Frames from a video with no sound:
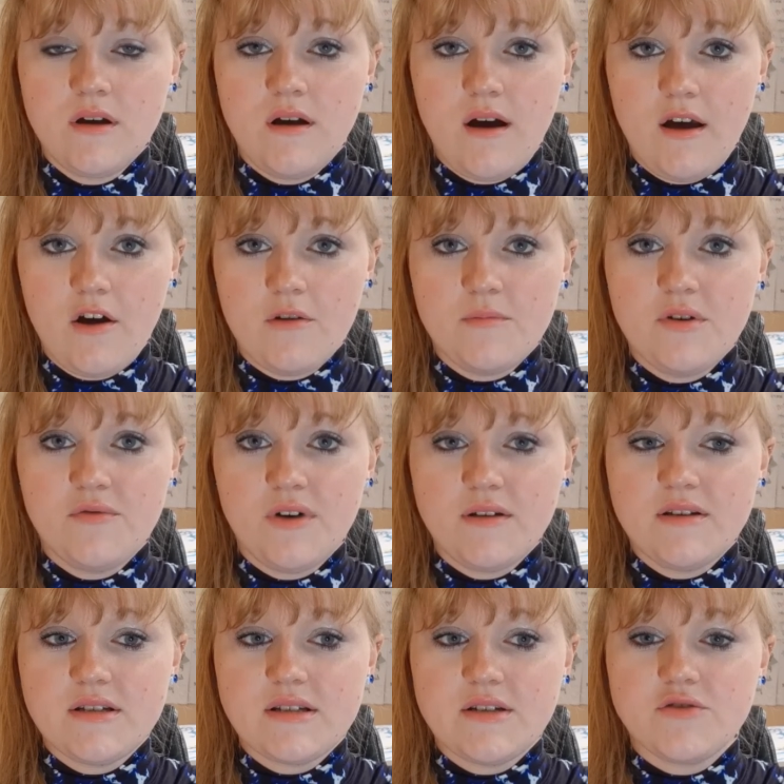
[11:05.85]
I hope you
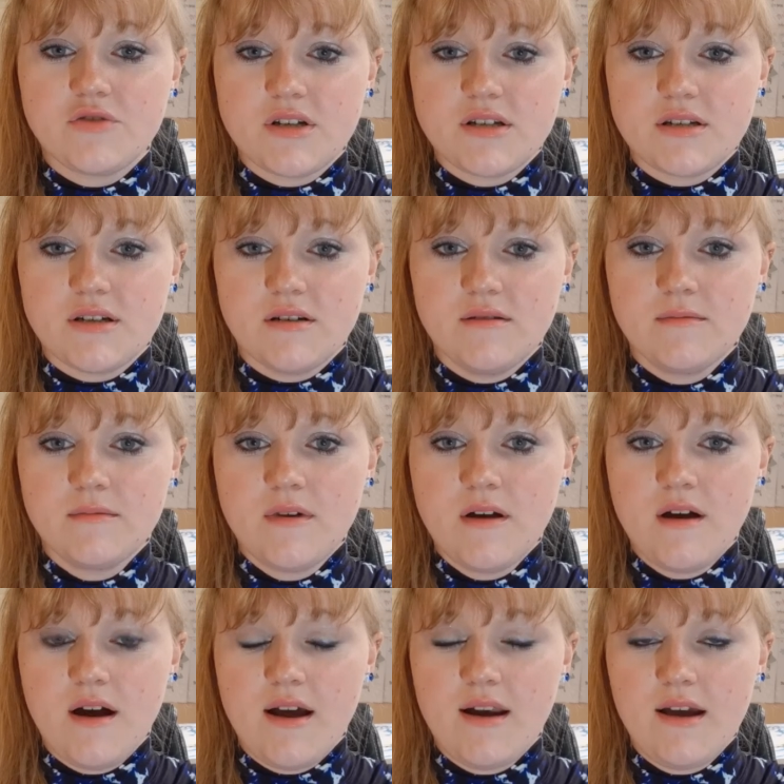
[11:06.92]
found this interesting.
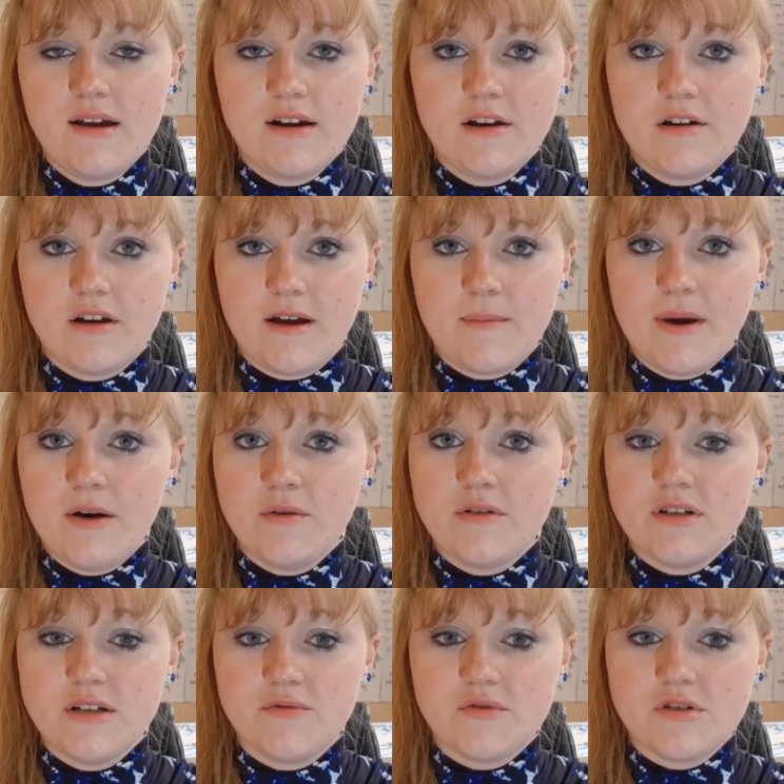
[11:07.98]
I like learning about all
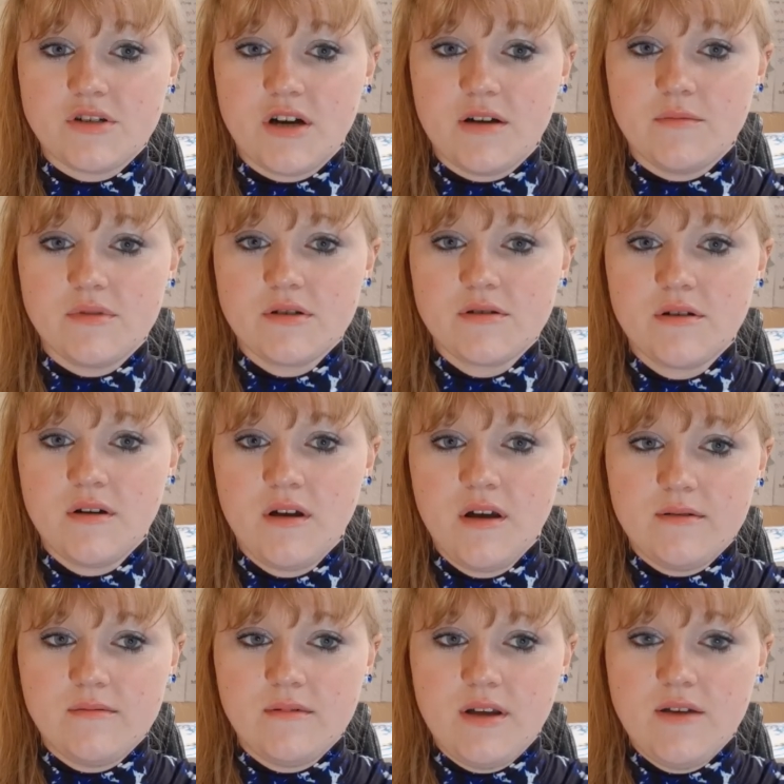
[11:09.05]
the different types.
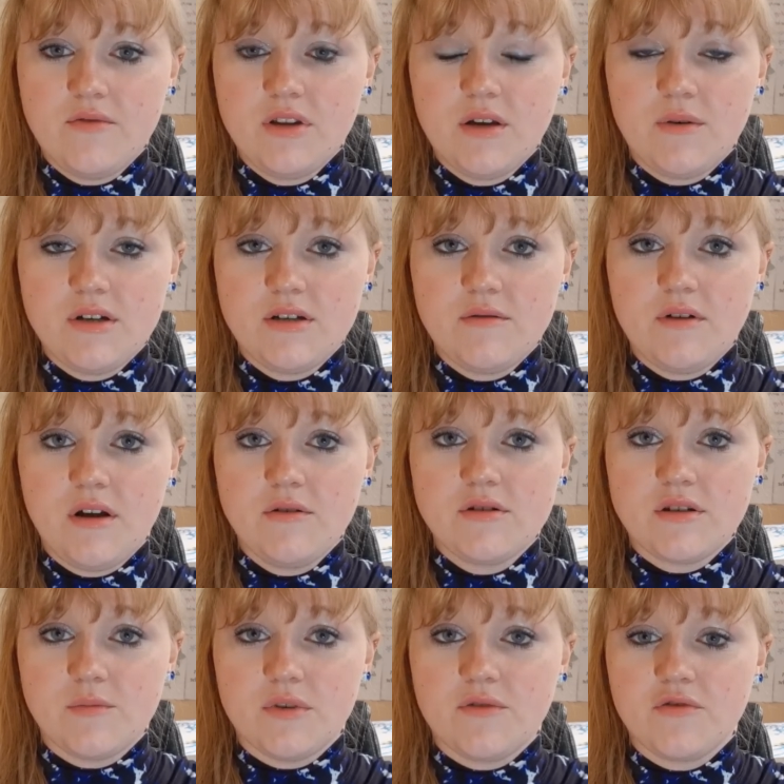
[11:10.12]
Even though I don't know
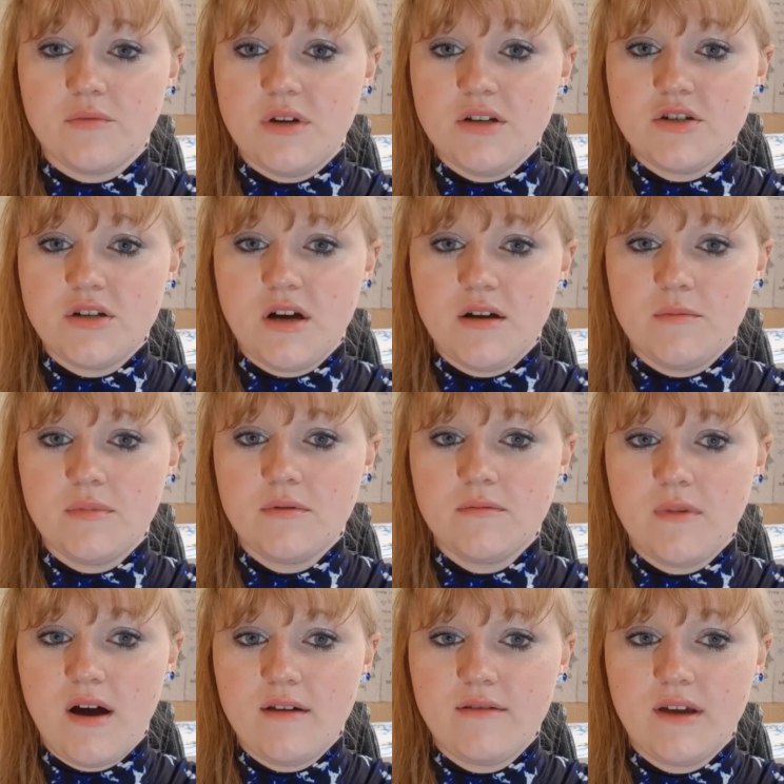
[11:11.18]
someone from each type,
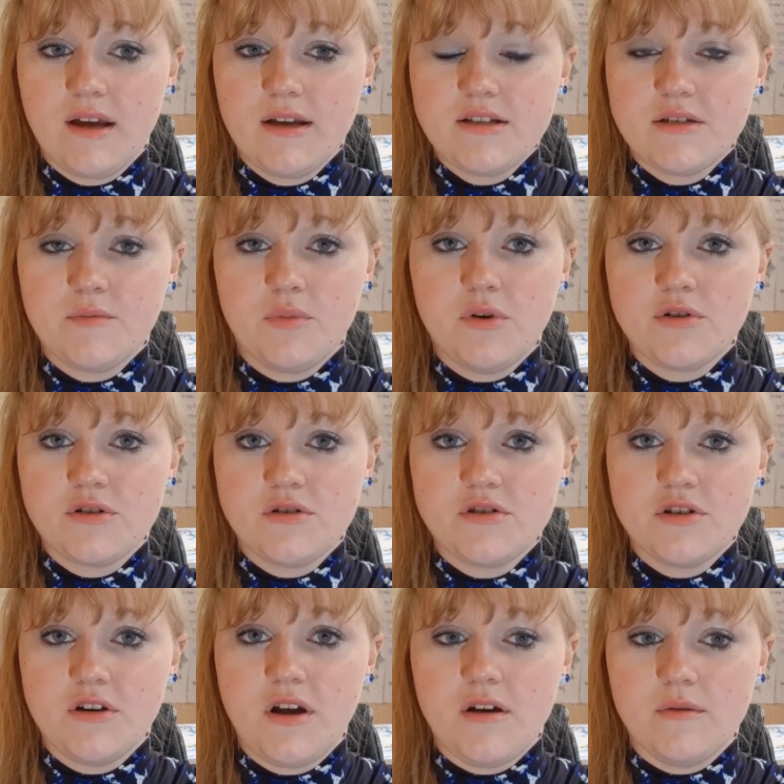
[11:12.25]
I think it's important
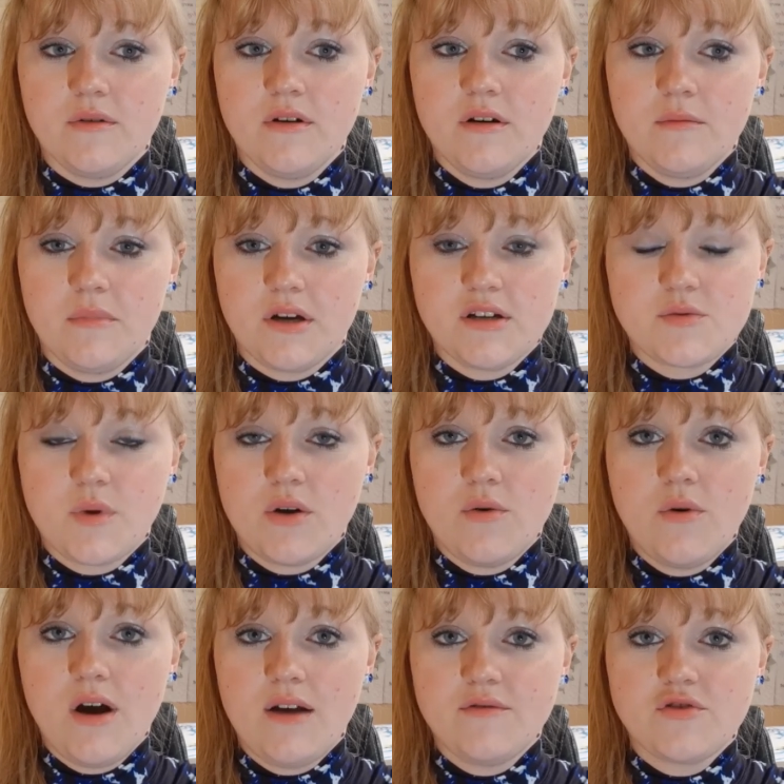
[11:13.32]
to know, because we
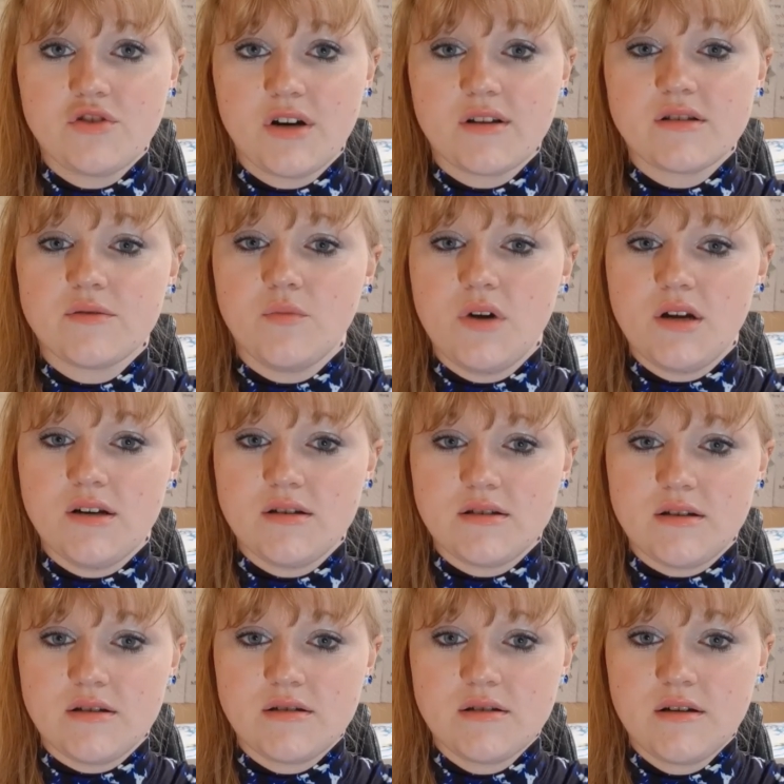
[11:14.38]
all have strengths and
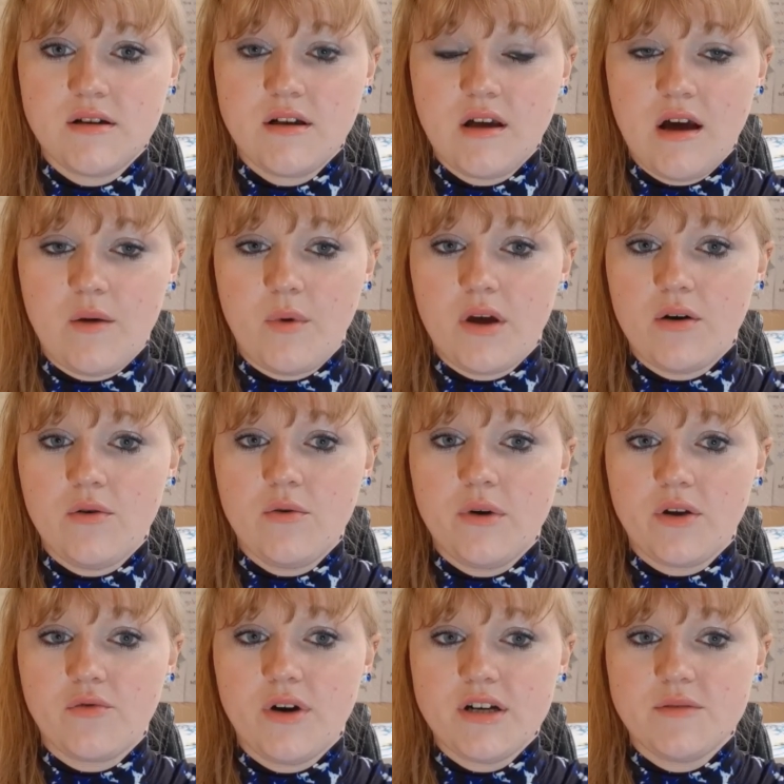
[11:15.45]
weaknesses, and we are all
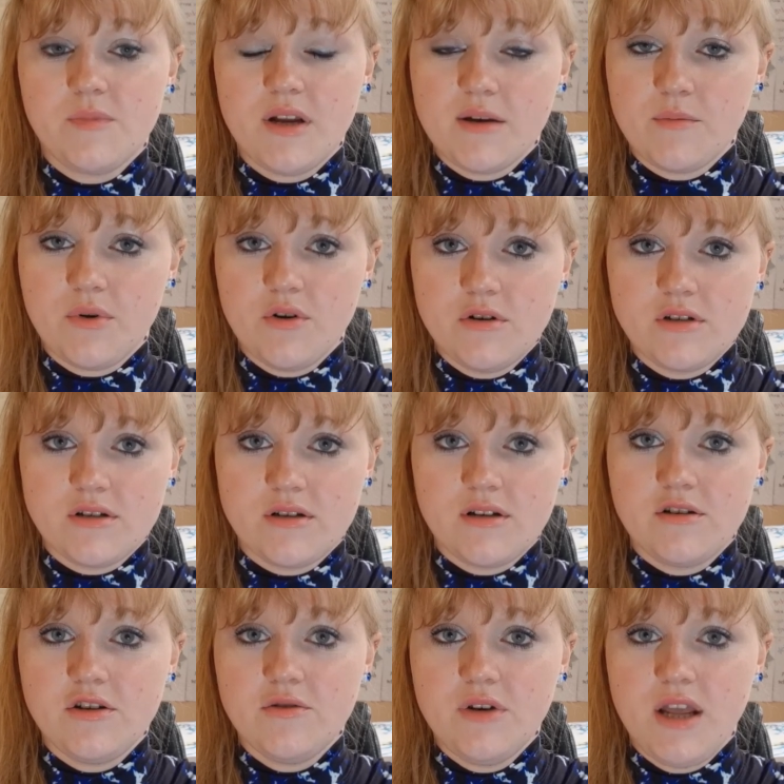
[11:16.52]
incredibly important
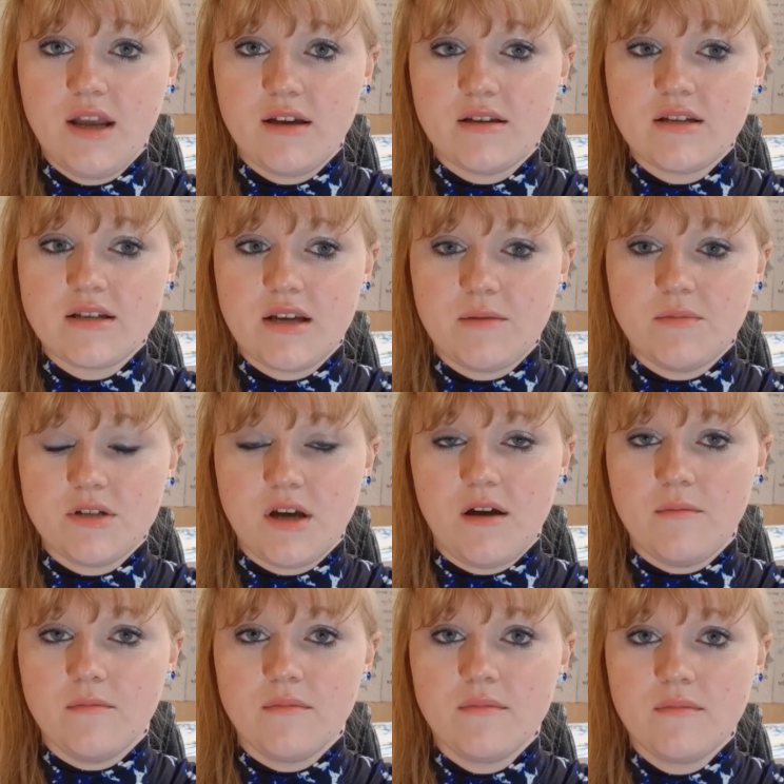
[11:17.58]
and unique at the same
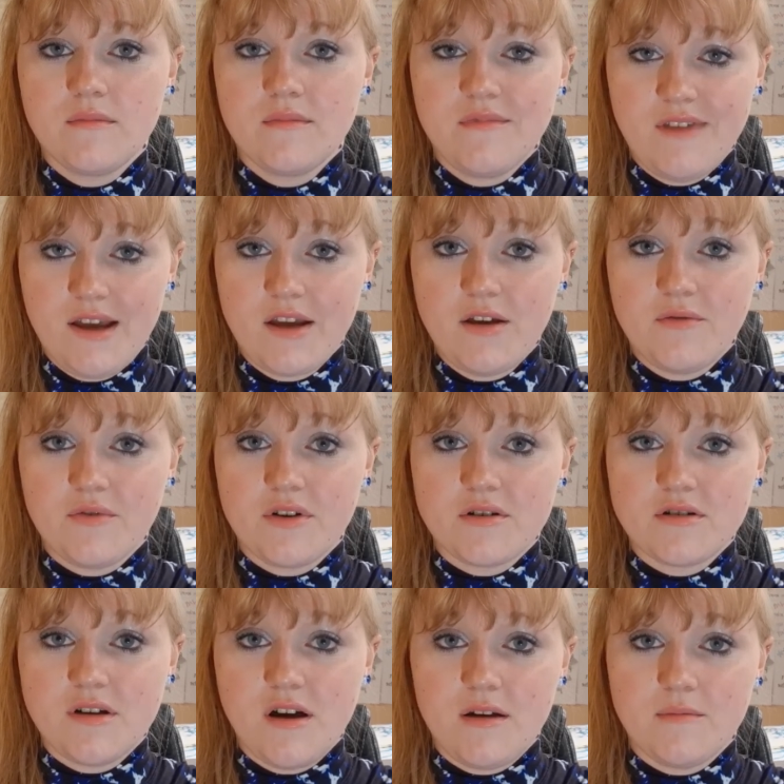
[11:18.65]
time. Thank you for your
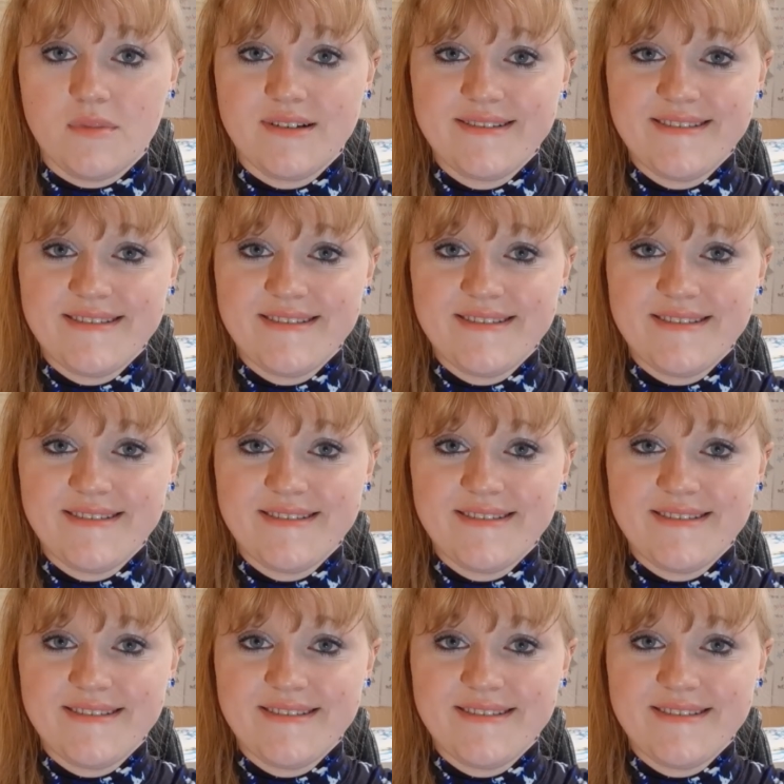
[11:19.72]
time.